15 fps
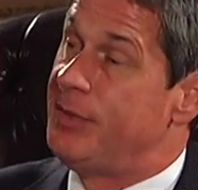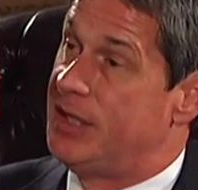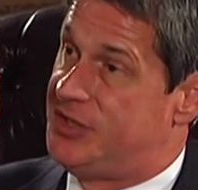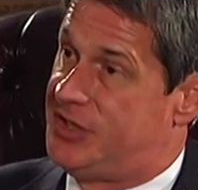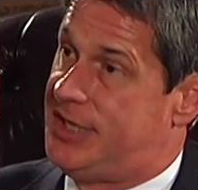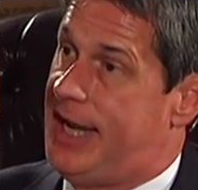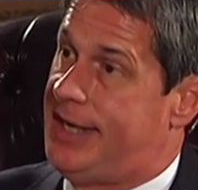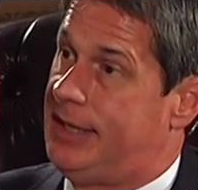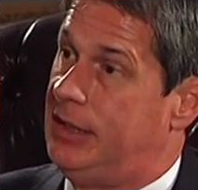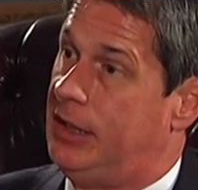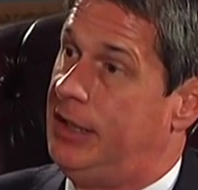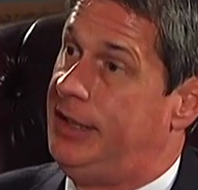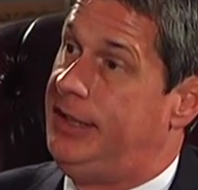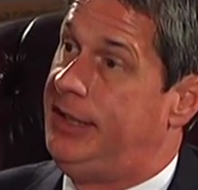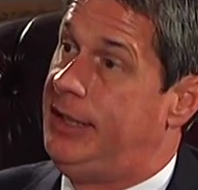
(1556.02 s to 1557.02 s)

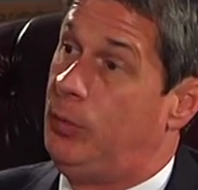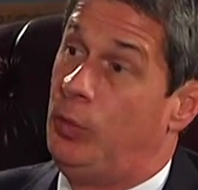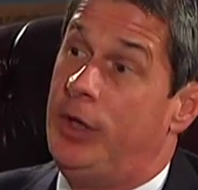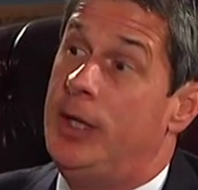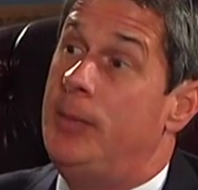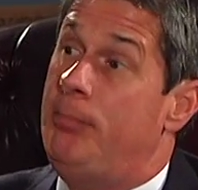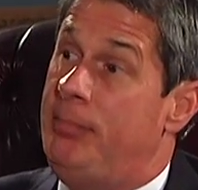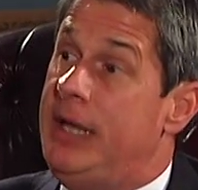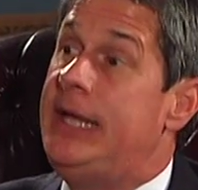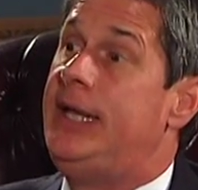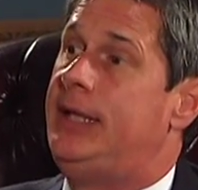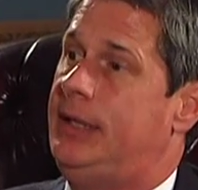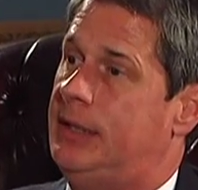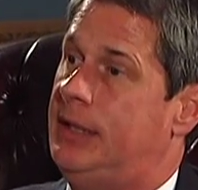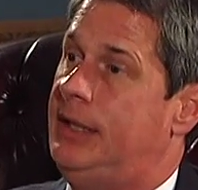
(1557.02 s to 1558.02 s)
Secondly, it would
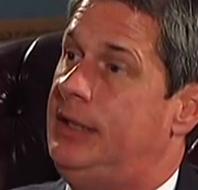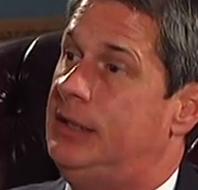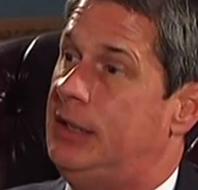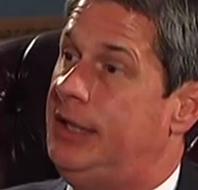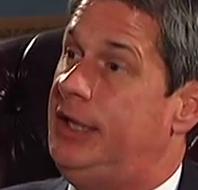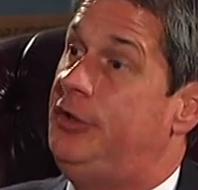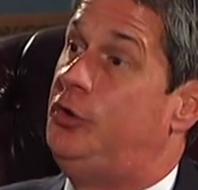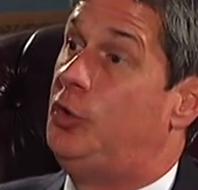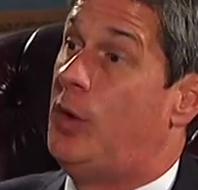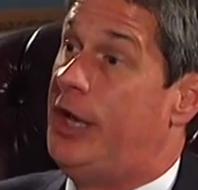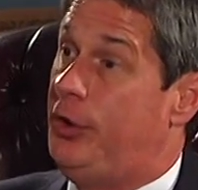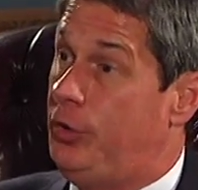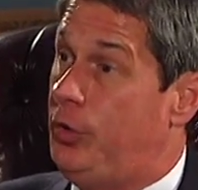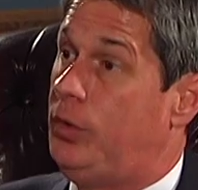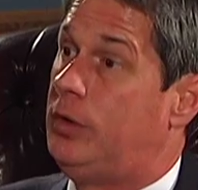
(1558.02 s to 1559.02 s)
immediately lead to a
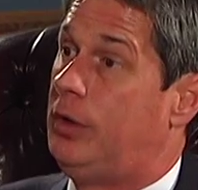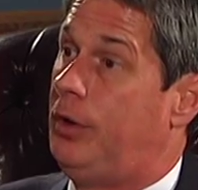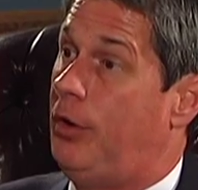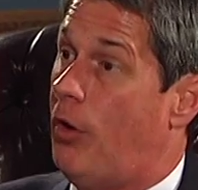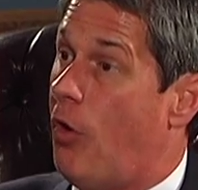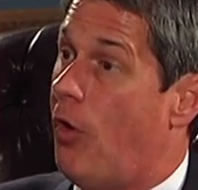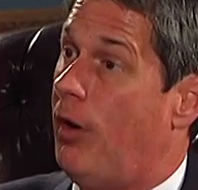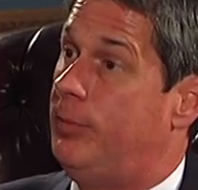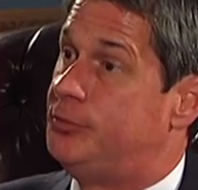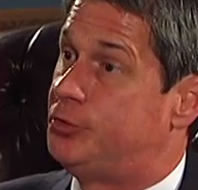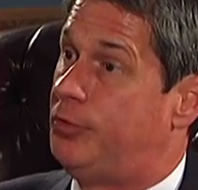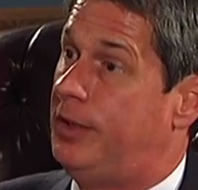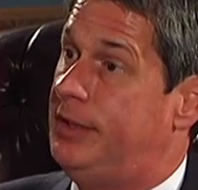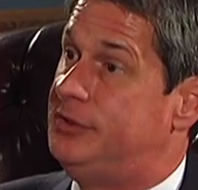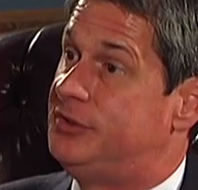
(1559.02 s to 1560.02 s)
nuclear arms
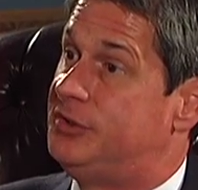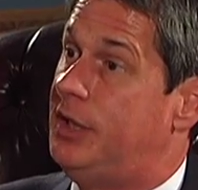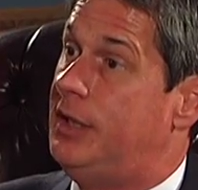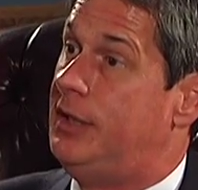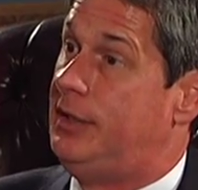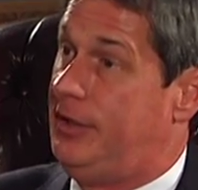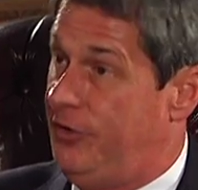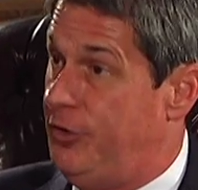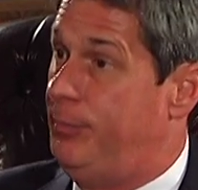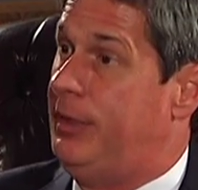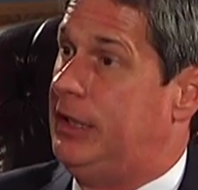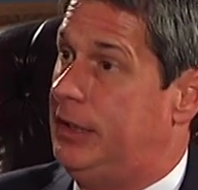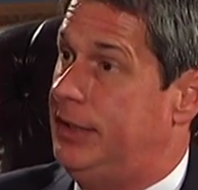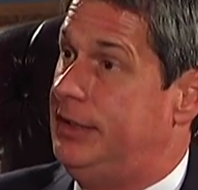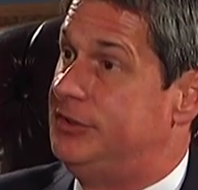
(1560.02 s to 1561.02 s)
race in the
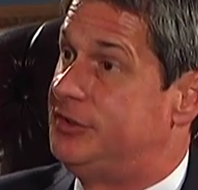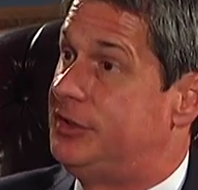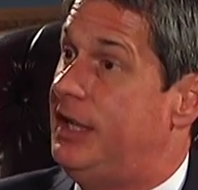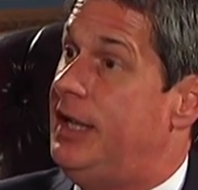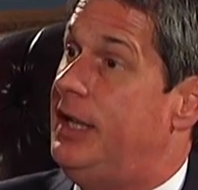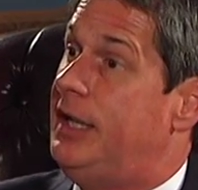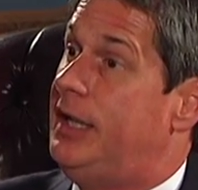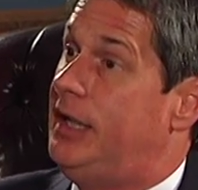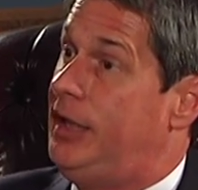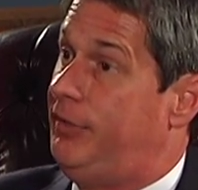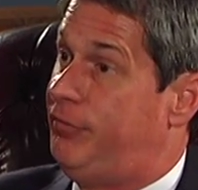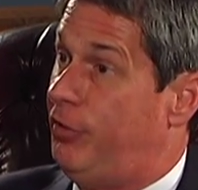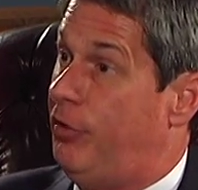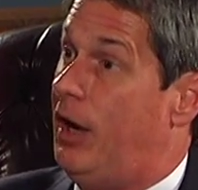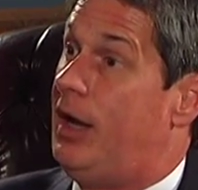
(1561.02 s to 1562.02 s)
Middle East.
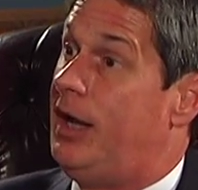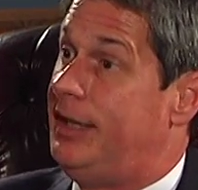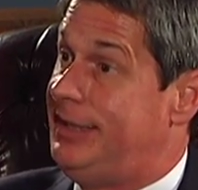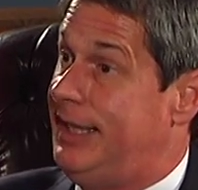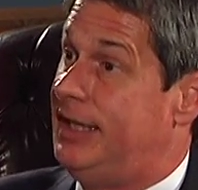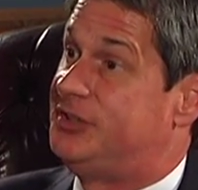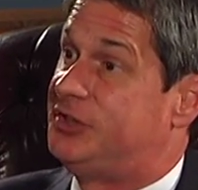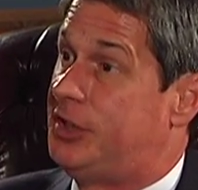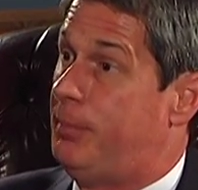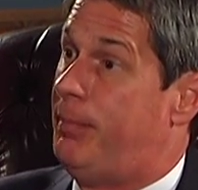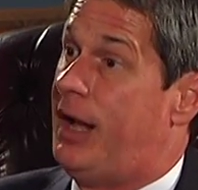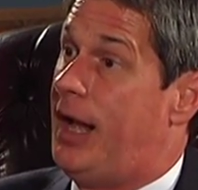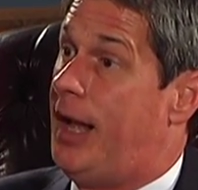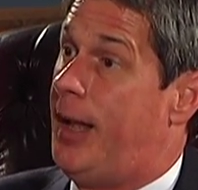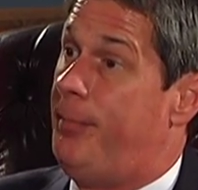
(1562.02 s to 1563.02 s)
If Iran gets the
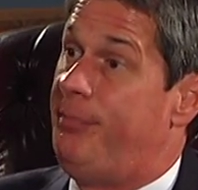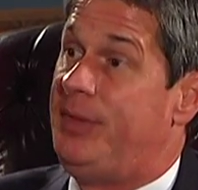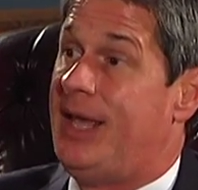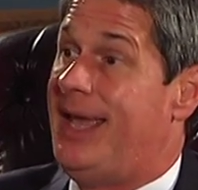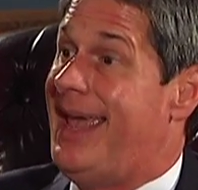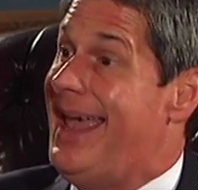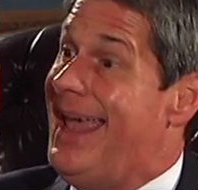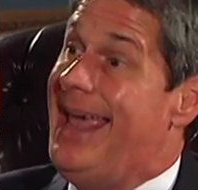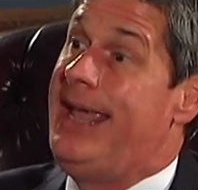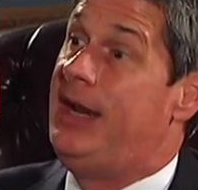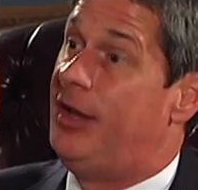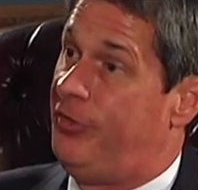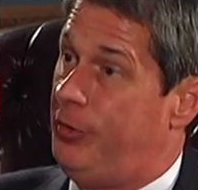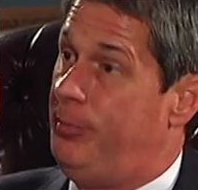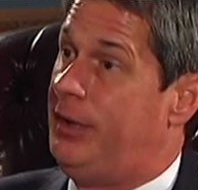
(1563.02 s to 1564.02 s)
bomb, 8 other